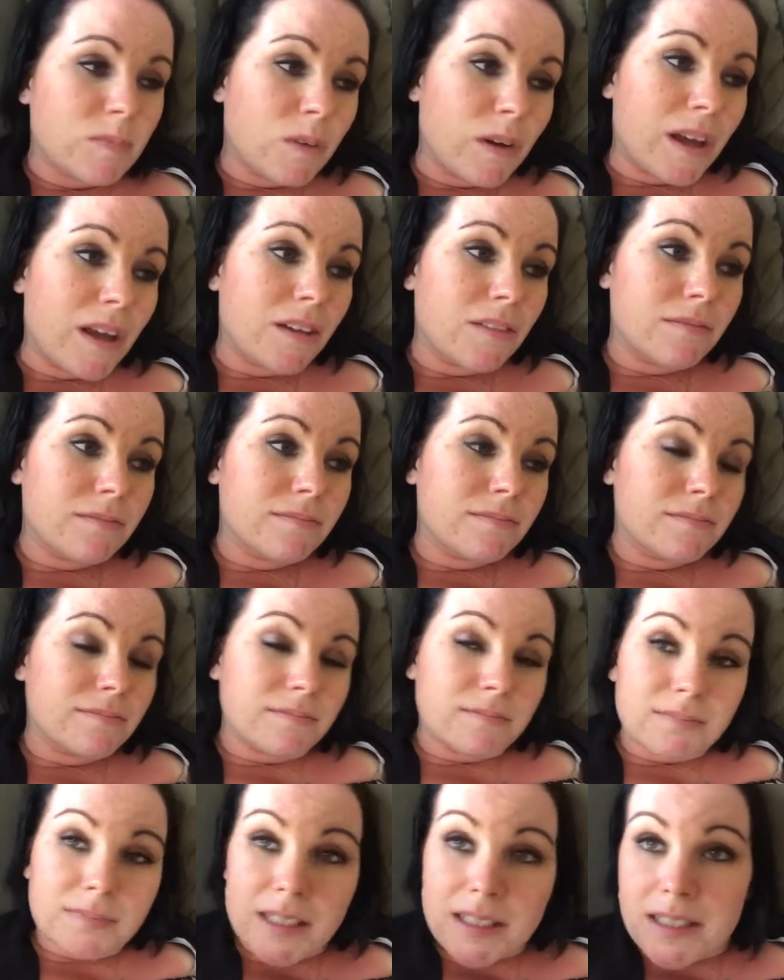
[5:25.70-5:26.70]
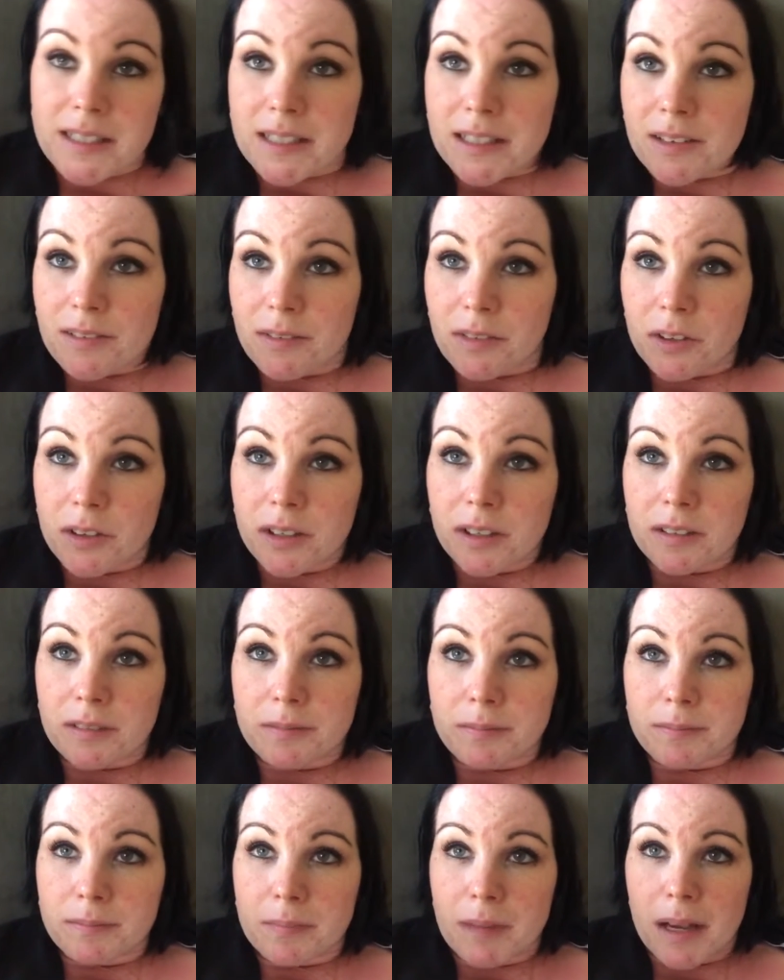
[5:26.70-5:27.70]
Well, this is it for
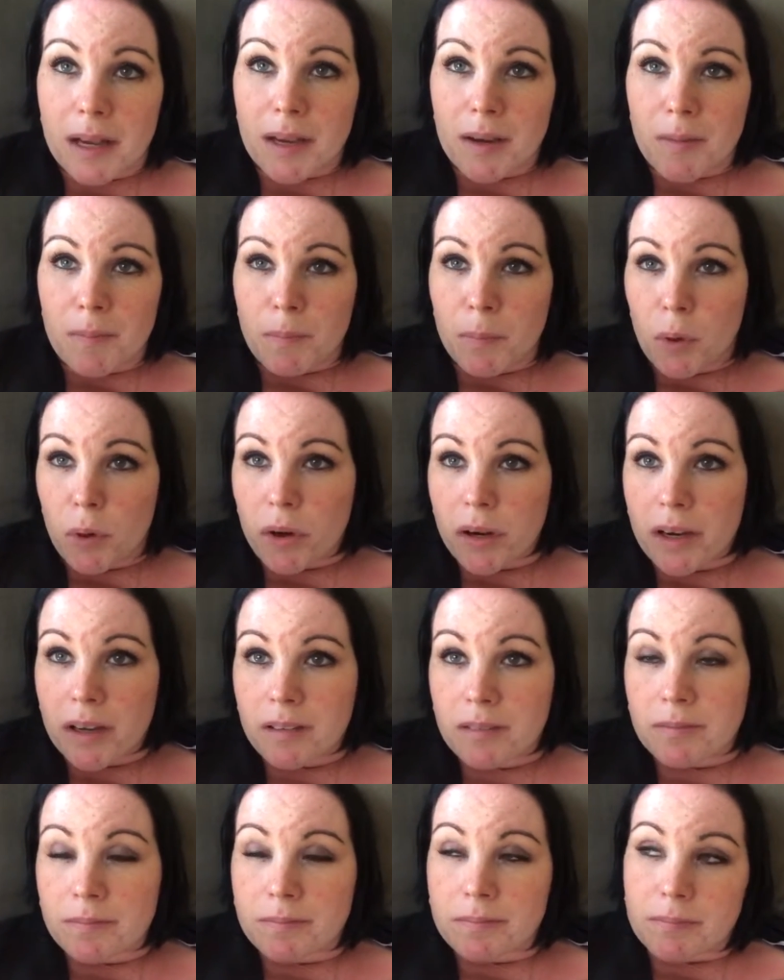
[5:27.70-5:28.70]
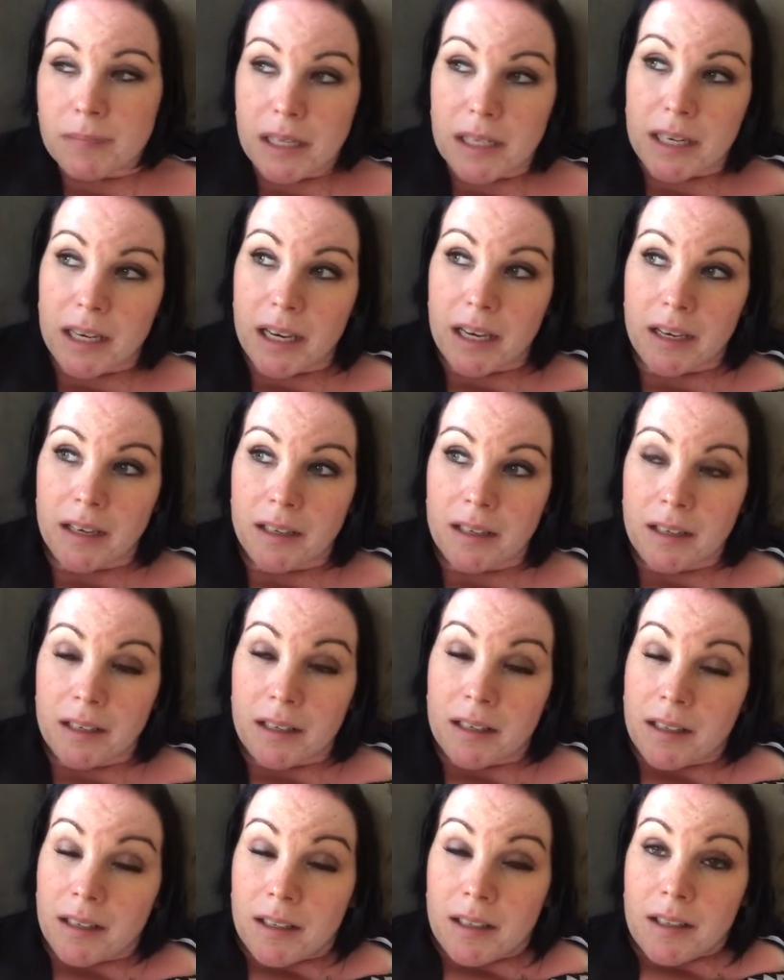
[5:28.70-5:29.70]
my boring Monday
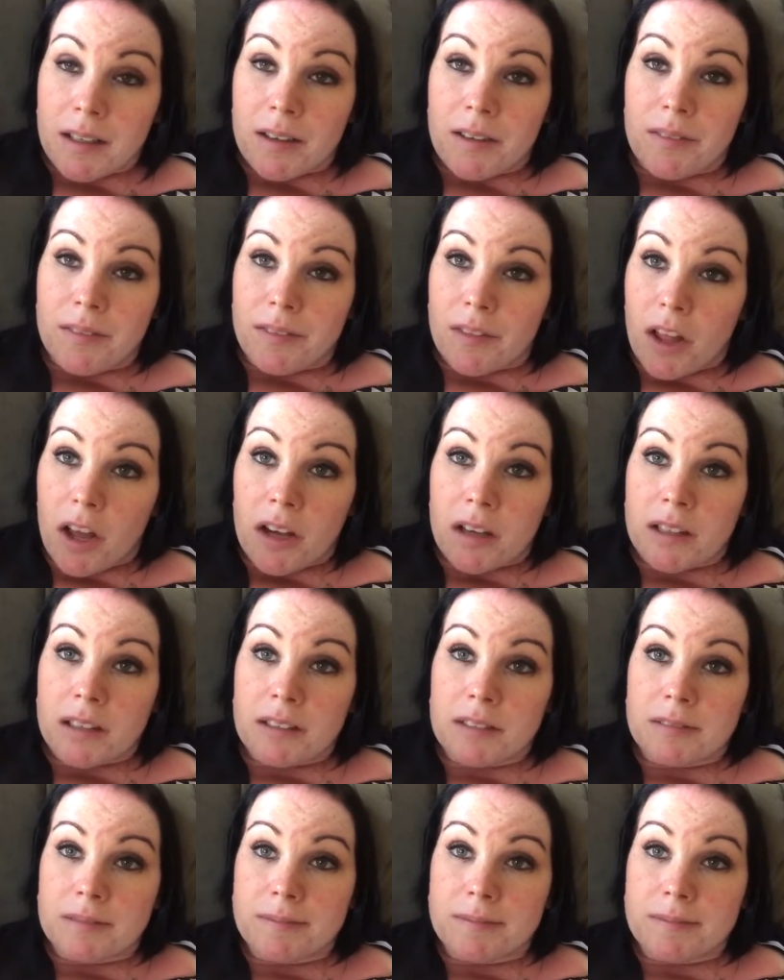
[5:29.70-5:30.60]
vlog.